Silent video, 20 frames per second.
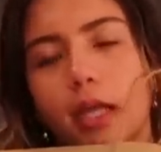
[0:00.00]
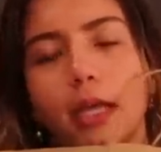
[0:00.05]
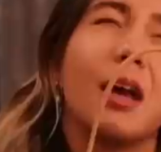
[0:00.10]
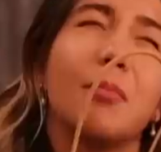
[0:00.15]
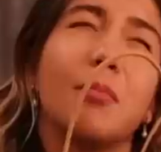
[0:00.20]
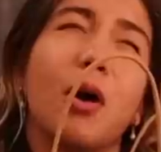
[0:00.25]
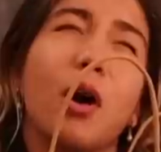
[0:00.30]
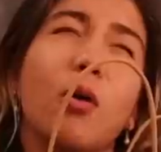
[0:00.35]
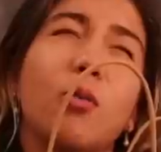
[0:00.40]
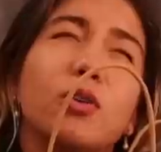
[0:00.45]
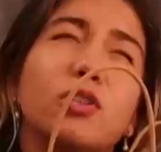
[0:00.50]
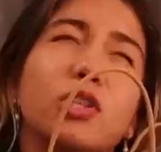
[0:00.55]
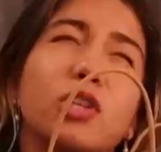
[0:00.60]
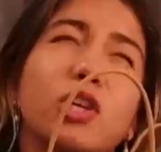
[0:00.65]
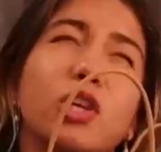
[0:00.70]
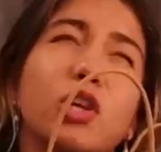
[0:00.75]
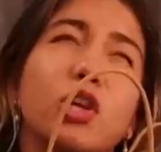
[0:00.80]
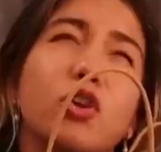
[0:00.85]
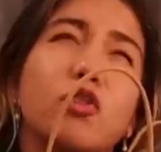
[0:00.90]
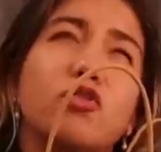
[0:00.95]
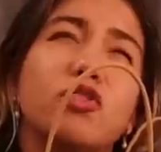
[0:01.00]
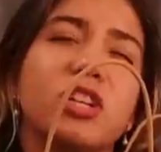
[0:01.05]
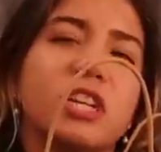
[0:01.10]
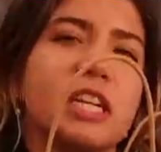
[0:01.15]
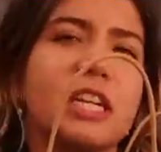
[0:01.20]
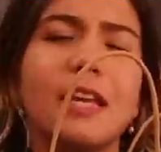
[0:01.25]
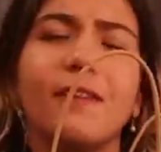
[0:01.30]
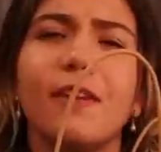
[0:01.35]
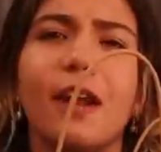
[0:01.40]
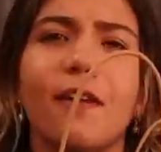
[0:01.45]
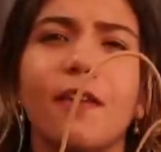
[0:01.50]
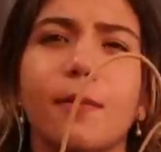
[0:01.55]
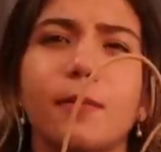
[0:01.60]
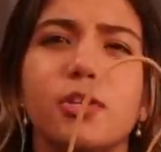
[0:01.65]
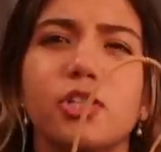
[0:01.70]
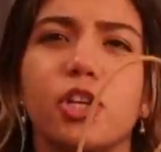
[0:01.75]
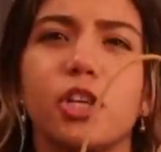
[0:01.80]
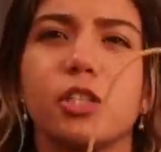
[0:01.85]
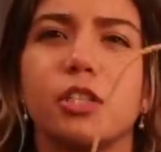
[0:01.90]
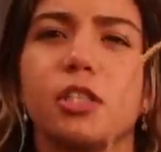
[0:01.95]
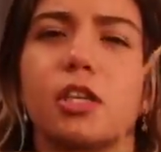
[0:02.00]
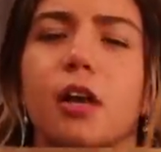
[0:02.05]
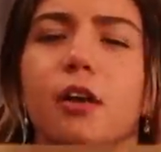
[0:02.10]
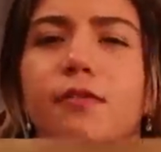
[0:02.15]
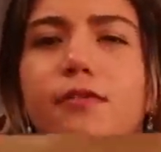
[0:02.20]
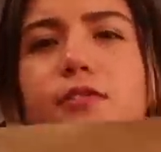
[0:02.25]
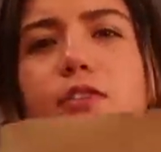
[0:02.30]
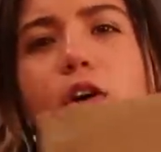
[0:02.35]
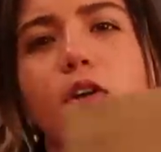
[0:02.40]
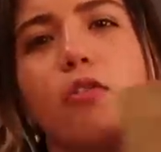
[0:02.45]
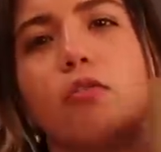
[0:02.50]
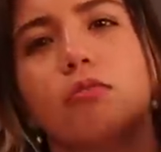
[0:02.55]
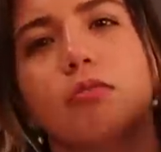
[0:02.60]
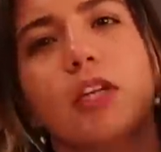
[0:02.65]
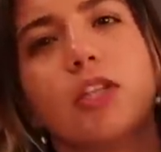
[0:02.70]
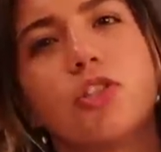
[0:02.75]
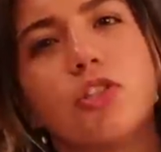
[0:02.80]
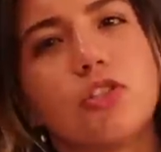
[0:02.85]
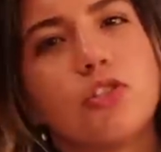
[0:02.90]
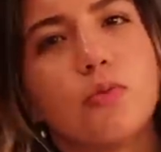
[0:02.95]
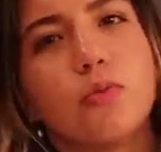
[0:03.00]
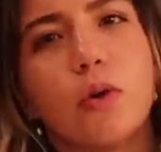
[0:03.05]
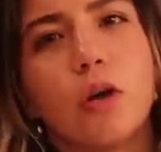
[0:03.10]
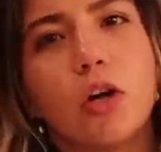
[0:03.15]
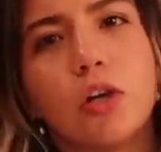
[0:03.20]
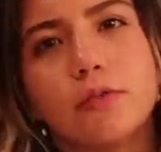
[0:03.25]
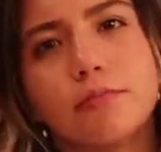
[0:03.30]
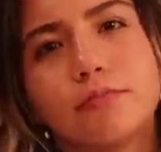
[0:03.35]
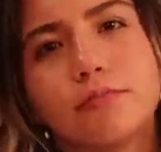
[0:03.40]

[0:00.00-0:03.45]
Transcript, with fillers: Like, that mall was huge and it even had that much good stuff. So let's just do a haul.